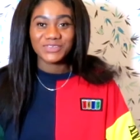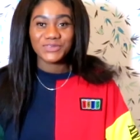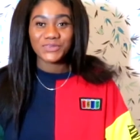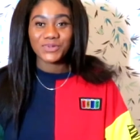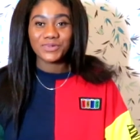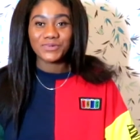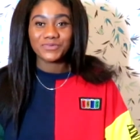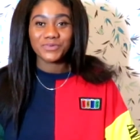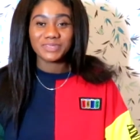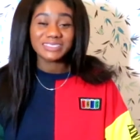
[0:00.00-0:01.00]
so
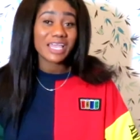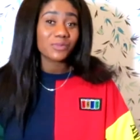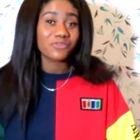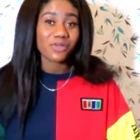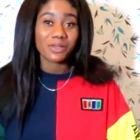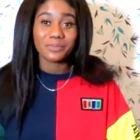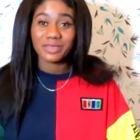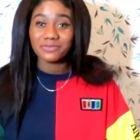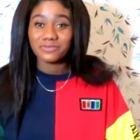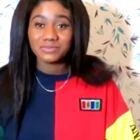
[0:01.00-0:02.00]
from the time of our
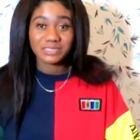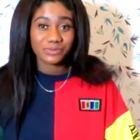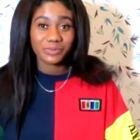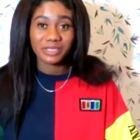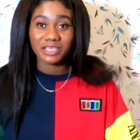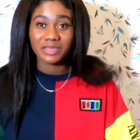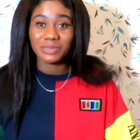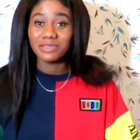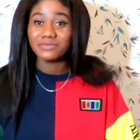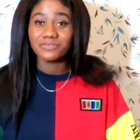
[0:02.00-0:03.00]
birth till we became
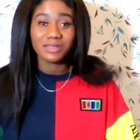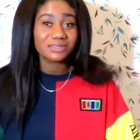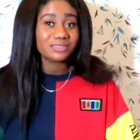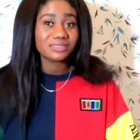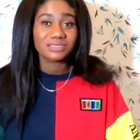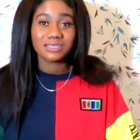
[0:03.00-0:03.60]
infants,